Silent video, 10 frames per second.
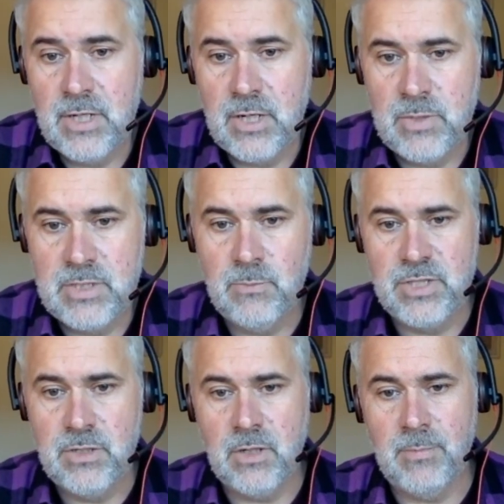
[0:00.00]

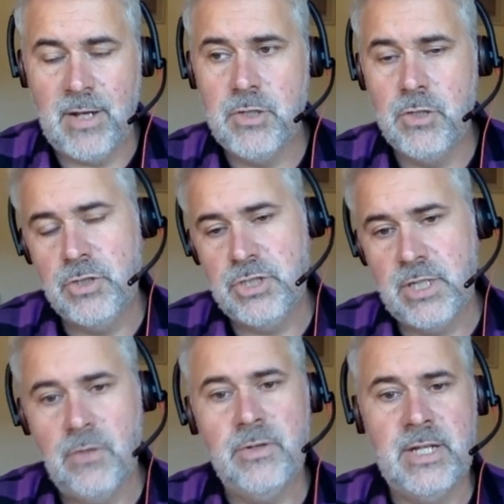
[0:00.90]
We talk about
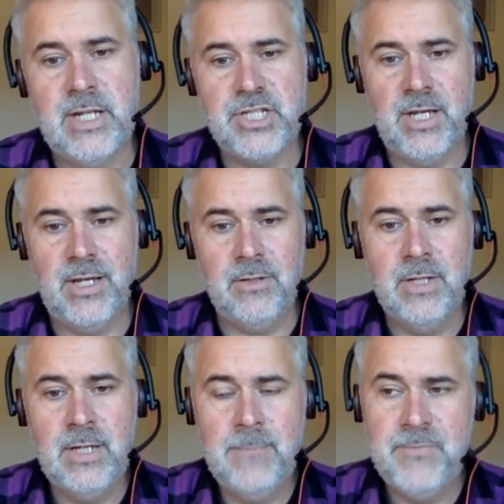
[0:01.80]
coaching a lot in Agile,
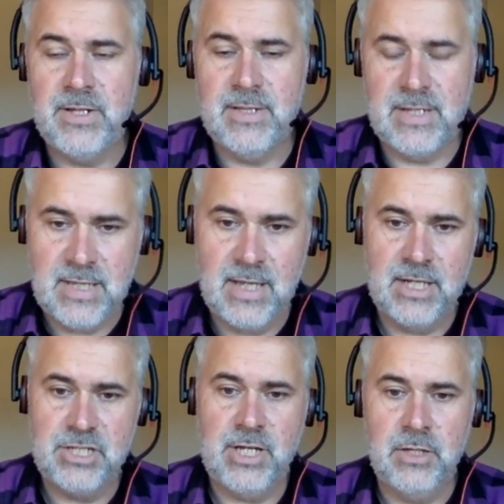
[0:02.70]
and let's get an
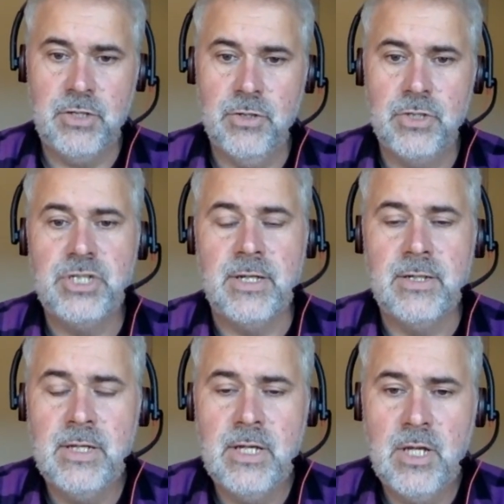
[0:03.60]
Agile coach in.